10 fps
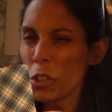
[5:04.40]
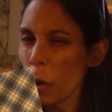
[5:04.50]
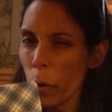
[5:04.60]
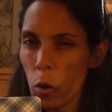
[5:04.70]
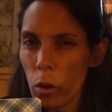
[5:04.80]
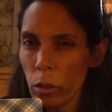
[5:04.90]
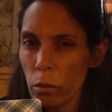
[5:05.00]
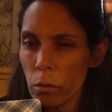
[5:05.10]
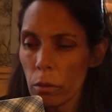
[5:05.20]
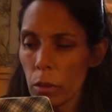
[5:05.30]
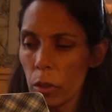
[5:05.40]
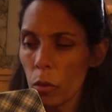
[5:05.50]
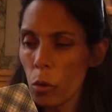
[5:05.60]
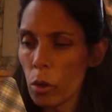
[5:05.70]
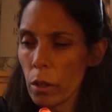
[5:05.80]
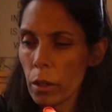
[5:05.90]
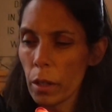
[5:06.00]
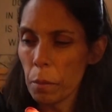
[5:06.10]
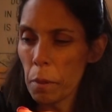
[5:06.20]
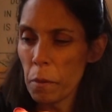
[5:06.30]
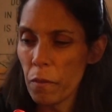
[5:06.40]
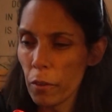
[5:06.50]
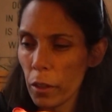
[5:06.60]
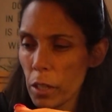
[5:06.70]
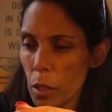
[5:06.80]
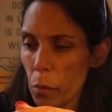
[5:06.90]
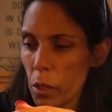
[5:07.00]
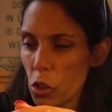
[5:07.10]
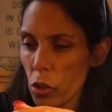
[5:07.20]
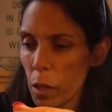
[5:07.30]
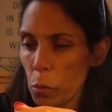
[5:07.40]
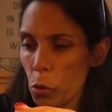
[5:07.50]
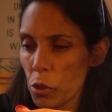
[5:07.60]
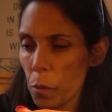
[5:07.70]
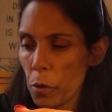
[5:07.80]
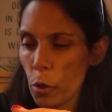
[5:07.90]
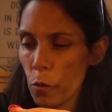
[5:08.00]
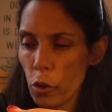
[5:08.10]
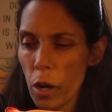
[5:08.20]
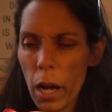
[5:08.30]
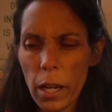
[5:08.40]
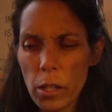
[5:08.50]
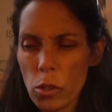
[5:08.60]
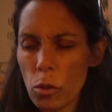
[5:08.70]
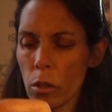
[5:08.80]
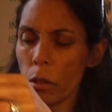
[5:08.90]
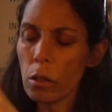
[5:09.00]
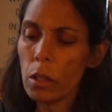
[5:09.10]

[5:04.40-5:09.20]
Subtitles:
going on, or like maybe you feel like somebody's trying to pull something over your eyes, or